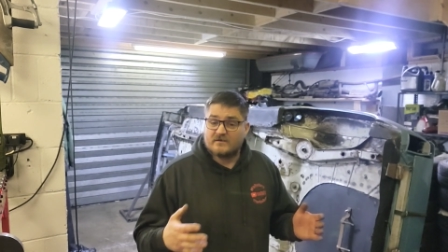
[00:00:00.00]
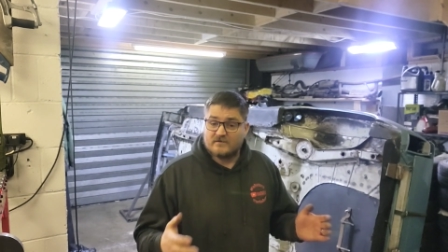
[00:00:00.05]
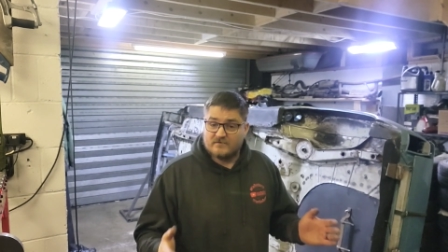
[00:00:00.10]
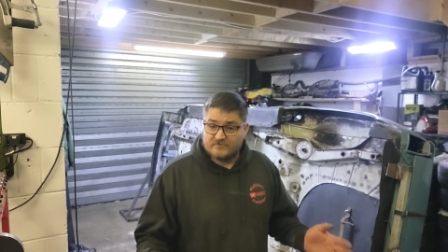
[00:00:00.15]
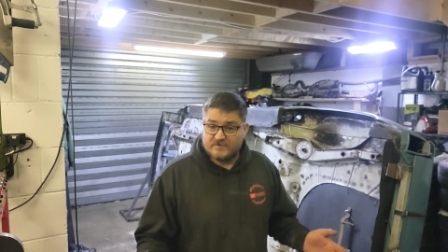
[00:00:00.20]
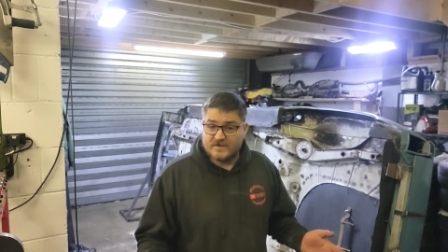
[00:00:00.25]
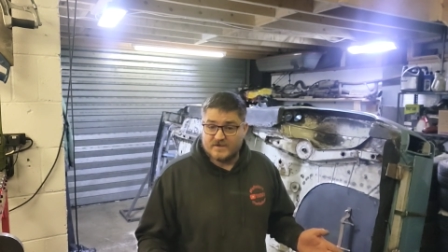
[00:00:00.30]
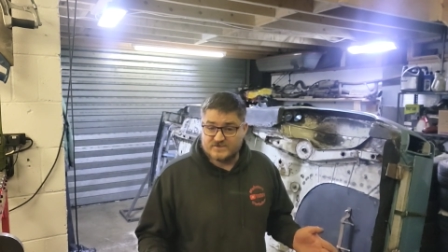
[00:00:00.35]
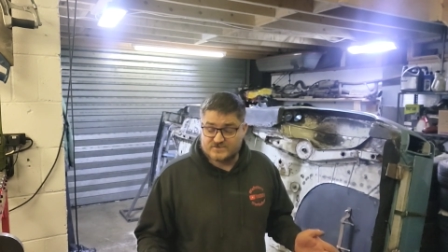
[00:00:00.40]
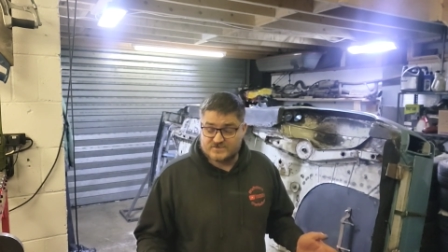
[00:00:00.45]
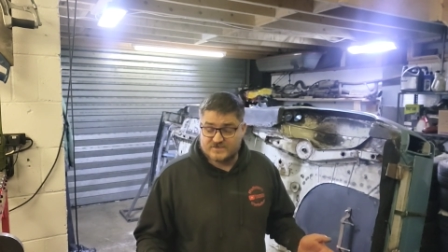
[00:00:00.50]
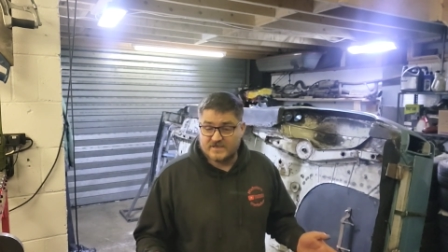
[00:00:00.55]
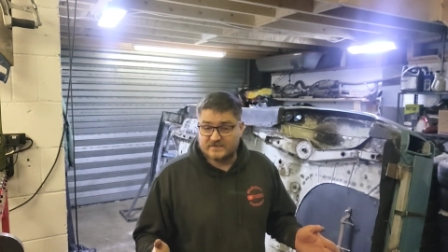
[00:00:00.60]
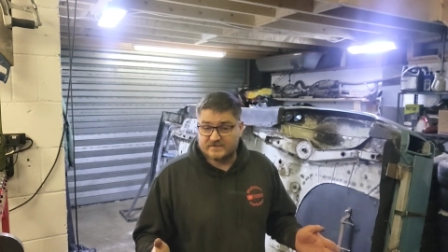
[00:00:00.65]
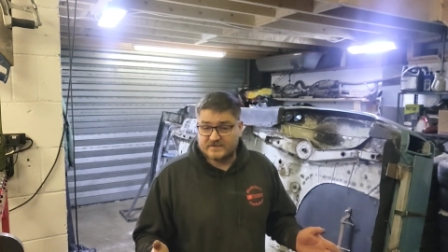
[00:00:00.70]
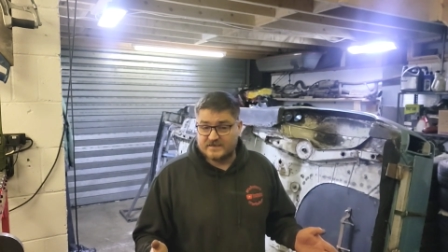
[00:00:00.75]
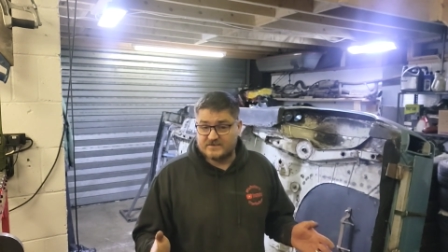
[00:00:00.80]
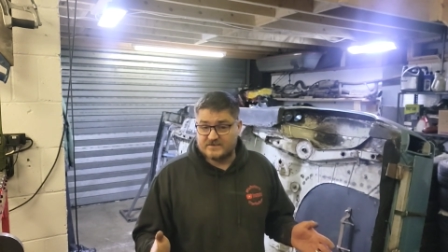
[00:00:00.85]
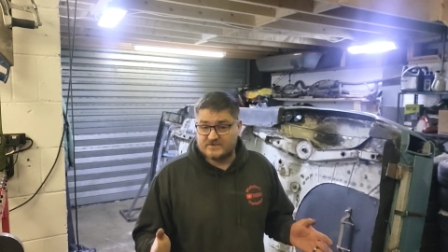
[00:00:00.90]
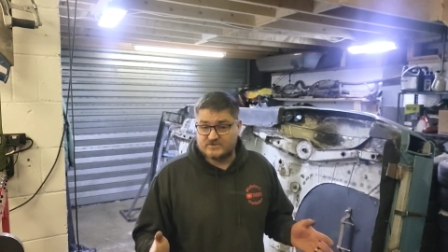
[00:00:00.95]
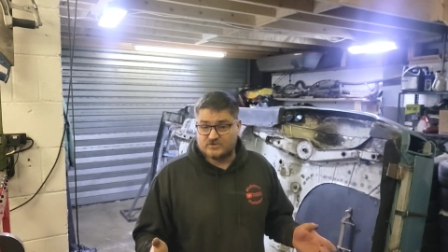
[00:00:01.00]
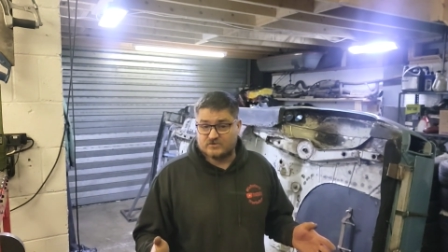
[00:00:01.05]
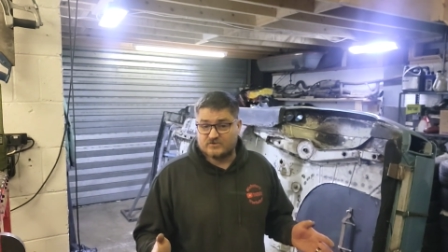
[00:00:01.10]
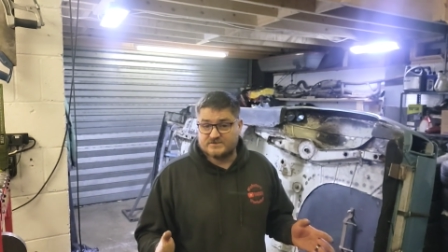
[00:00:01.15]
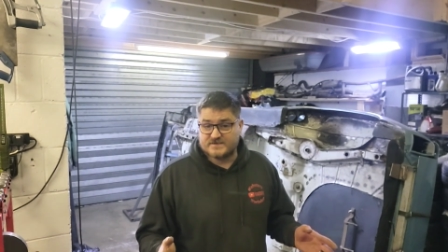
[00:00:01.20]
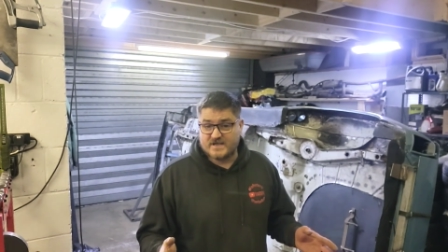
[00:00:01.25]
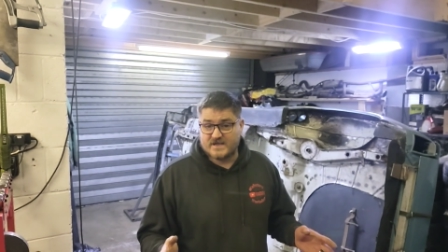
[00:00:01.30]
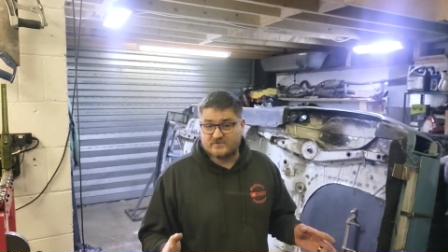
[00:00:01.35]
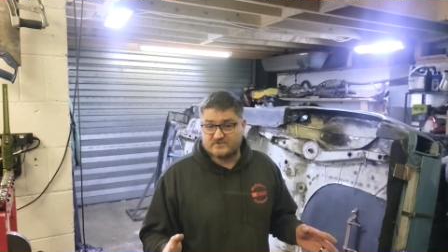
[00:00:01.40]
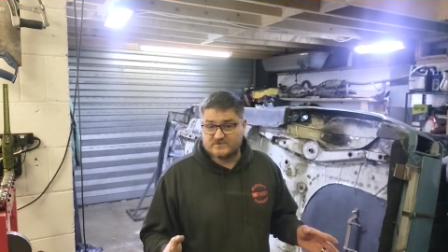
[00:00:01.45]
eventually I'll get it done
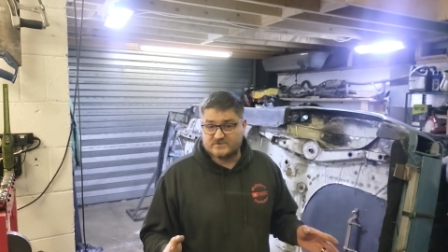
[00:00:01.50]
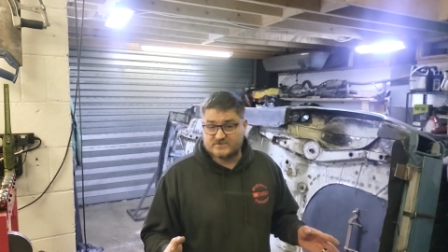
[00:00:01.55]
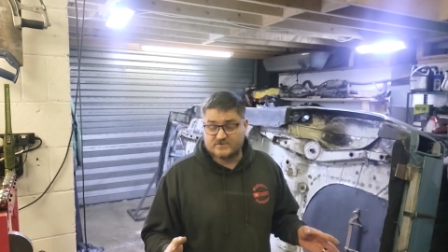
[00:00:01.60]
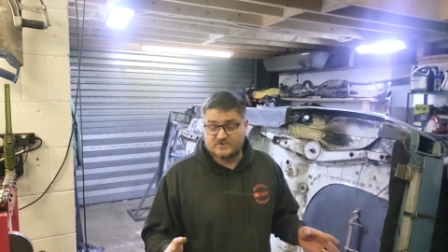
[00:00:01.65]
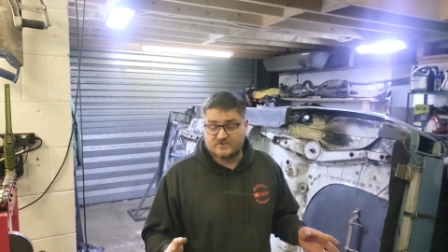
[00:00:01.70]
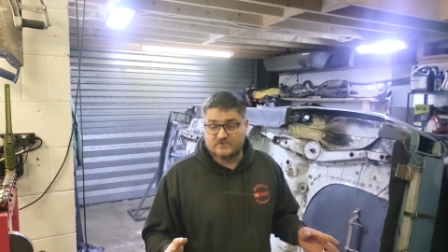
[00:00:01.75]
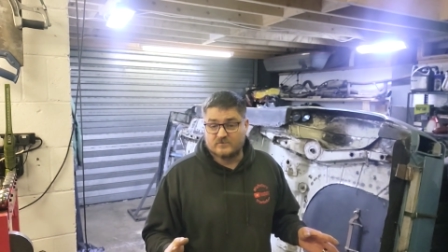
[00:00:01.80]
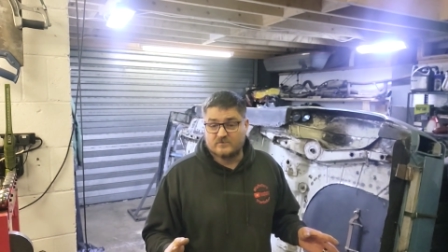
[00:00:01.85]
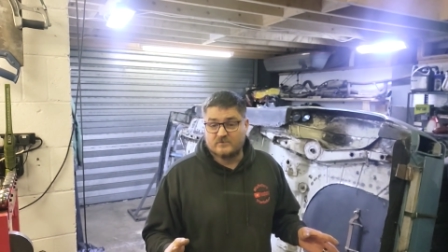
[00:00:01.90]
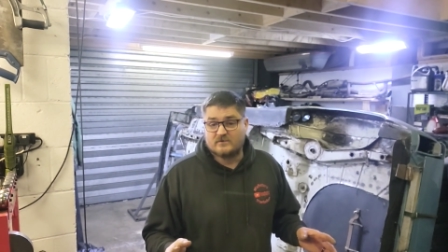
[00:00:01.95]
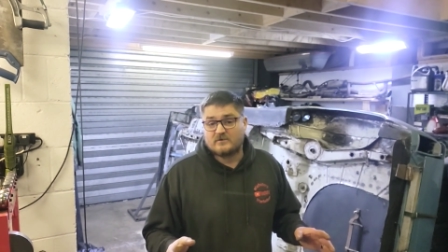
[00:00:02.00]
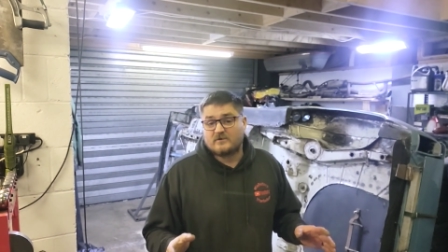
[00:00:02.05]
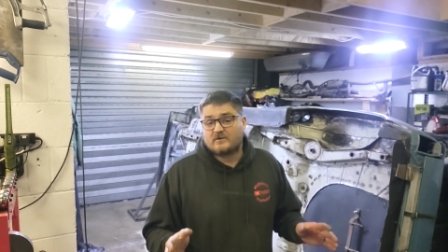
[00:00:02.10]
down to